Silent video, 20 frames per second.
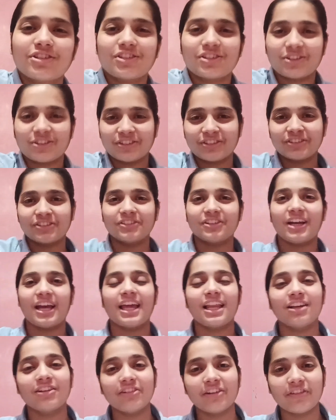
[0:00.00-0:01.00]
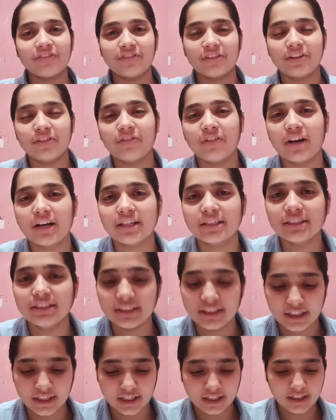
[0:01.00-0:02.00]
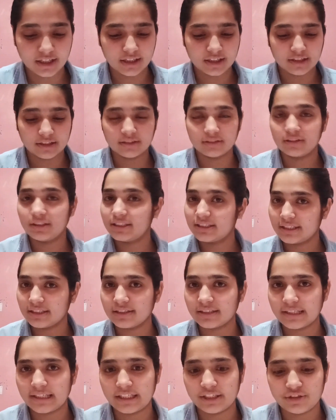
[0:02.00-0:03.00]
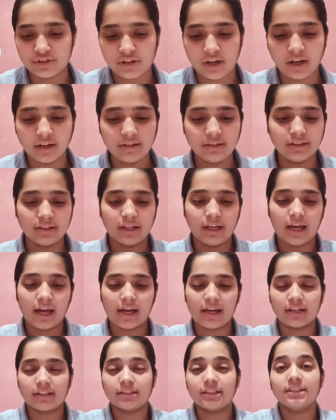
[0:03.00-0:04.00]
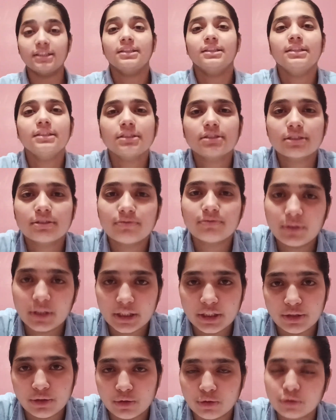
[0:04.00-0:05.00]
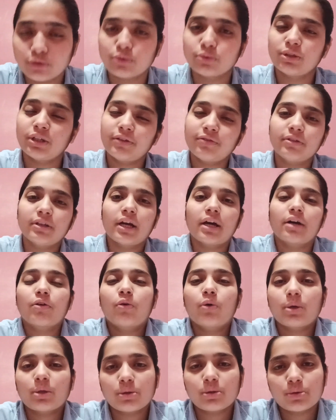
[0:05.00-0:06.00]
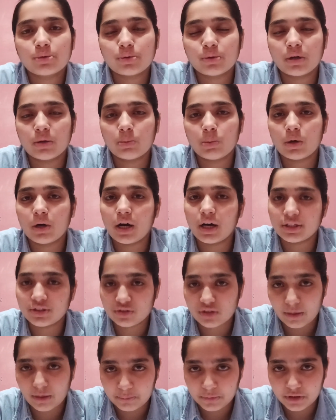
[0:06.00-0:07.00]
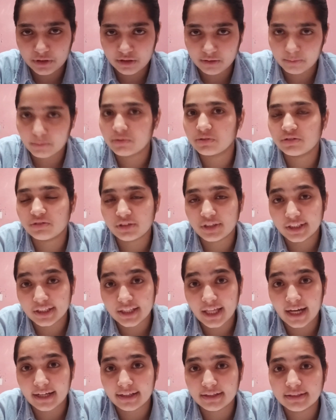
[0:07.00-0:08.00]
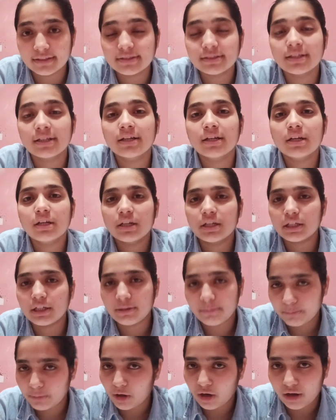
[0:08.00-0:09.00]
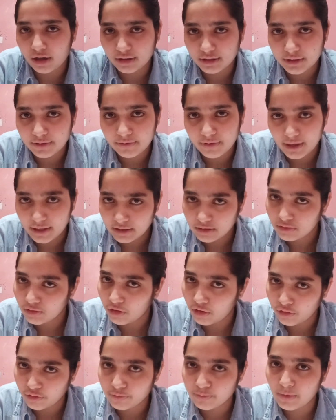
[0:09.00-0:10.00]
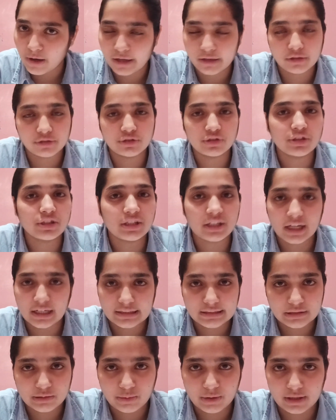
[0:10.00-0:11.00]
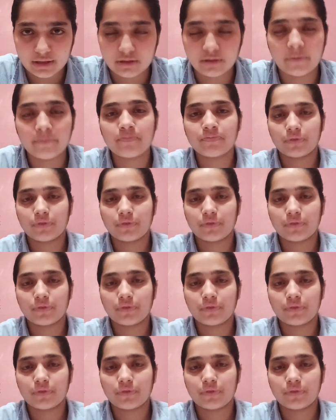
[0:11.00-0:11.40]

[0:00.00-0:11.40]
Hello everyone. This is Isha, and in this video, today we are going to cover our chapter number 3, that is Reproductive Health of Biology, class 12th.